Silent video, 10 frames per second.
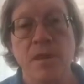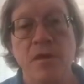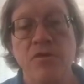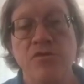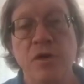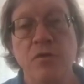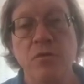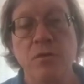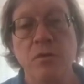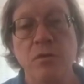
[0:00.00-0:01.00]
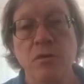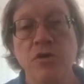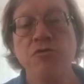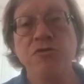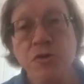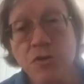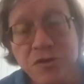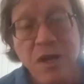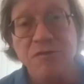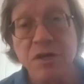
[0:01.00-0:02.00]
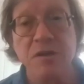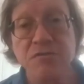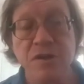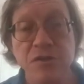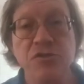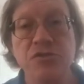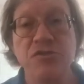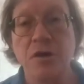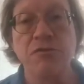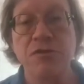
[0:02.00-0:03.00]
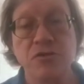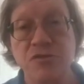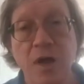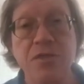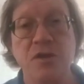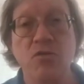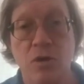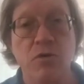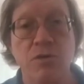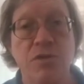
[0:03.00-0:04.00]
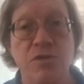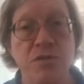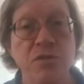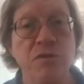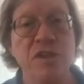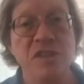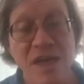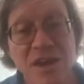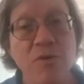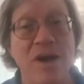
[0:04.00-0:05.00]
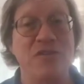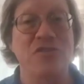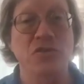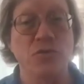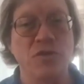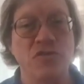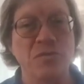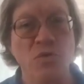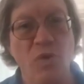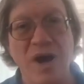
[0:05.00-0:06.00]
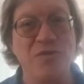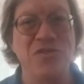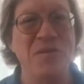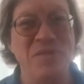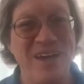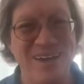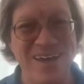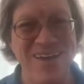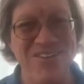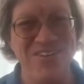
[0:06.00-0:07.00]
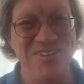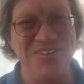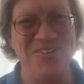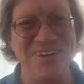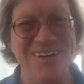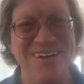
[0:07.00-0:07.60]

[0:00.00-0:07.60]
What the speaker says: So you first have to convince yourself there's nothing wrong with theory. Then you ask this question, but why don't they pay attention to it?